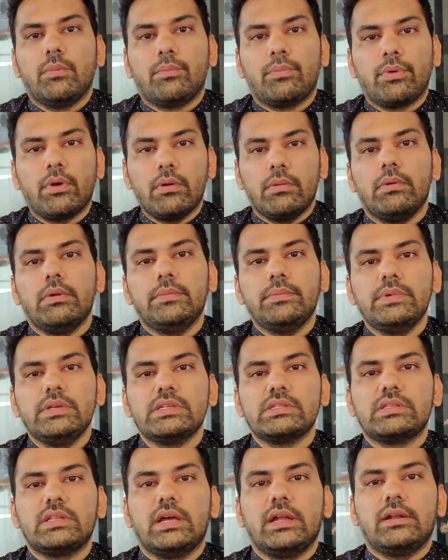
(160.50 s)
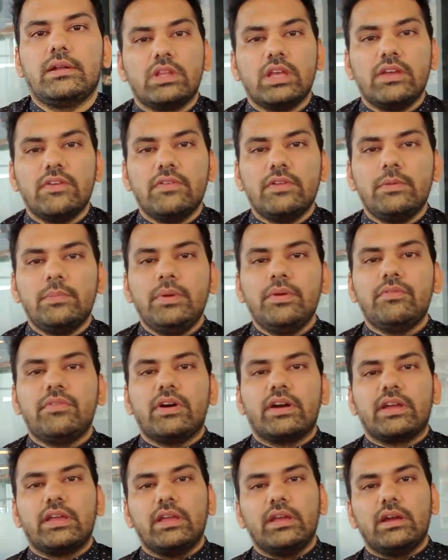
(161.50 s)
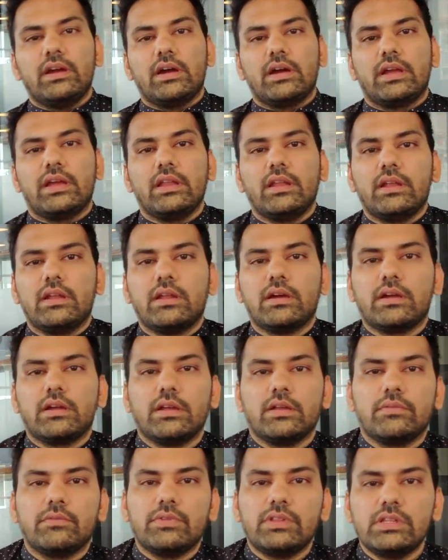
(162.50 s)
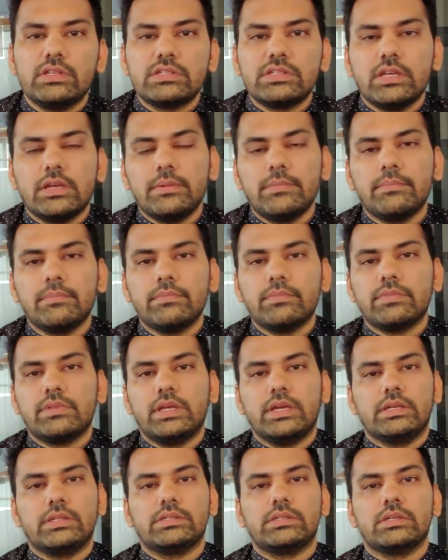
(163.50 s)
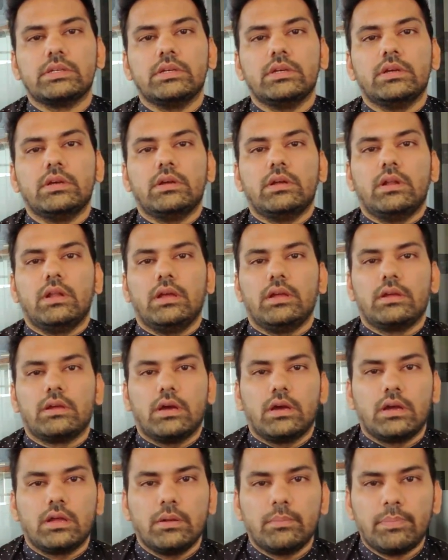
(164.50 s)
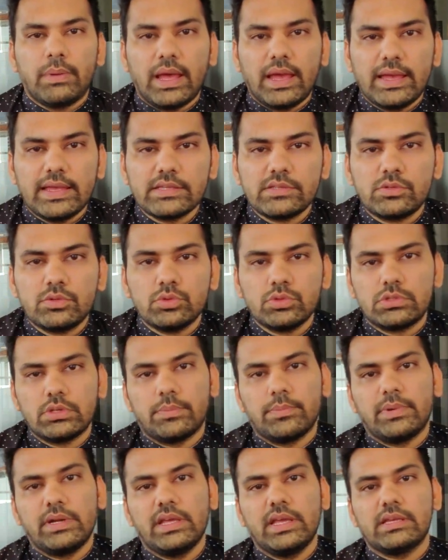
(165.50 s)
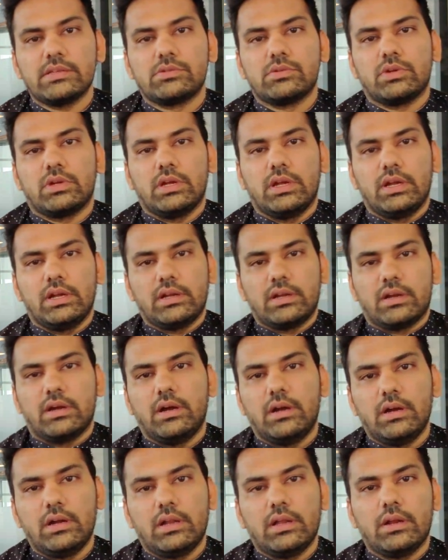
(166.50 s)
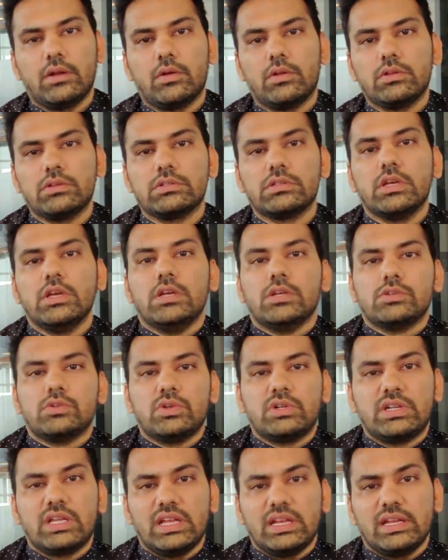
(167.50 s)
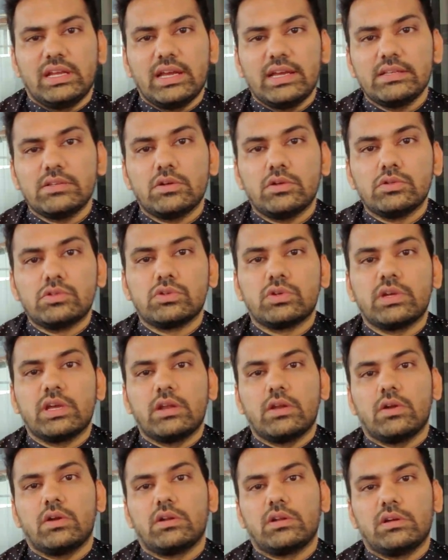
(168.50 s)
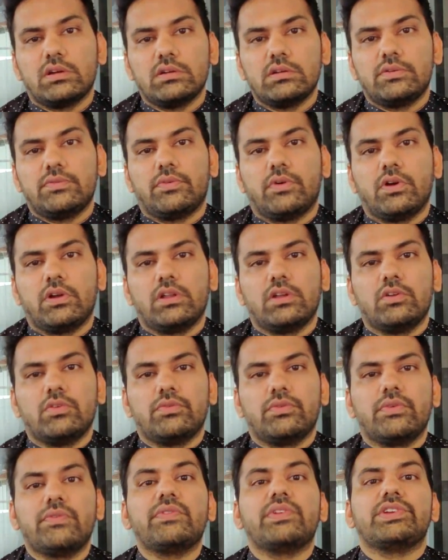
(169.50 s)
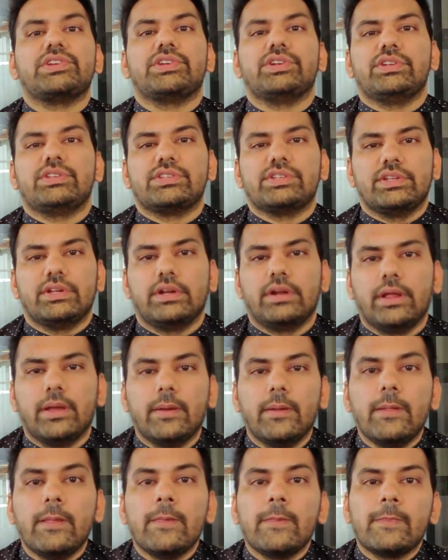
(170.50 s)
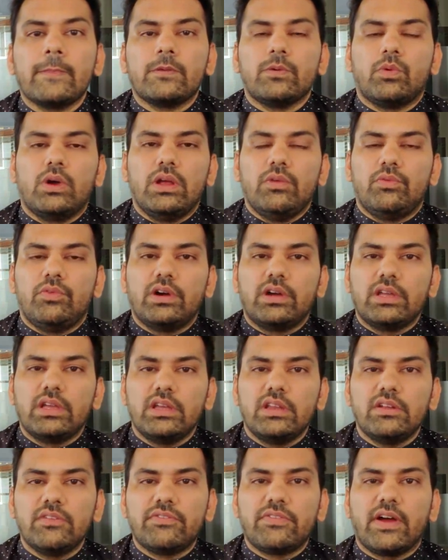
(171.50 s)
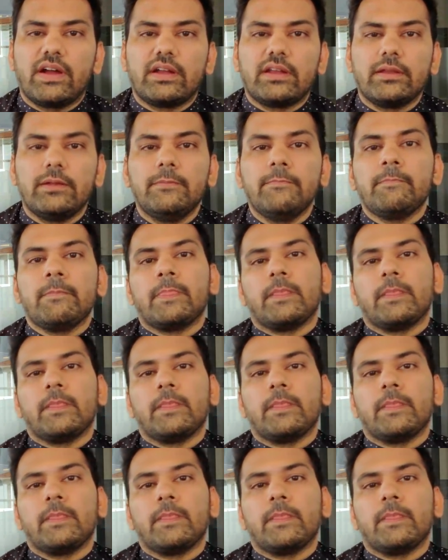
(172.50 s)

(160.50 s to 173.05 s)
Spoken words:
Problem is that they will be working again and again with the same things. Like again somebody has to get cut and all those. So 10 guys also cannot cut 40 to 50 sheets in a day. So while working in a factory